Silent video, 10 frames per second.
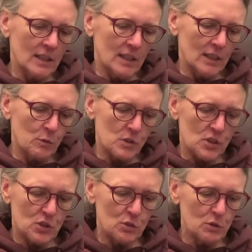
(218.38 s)
it was
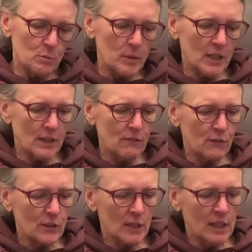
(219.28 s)
too big
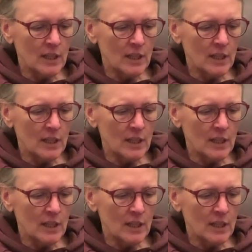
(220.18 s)
for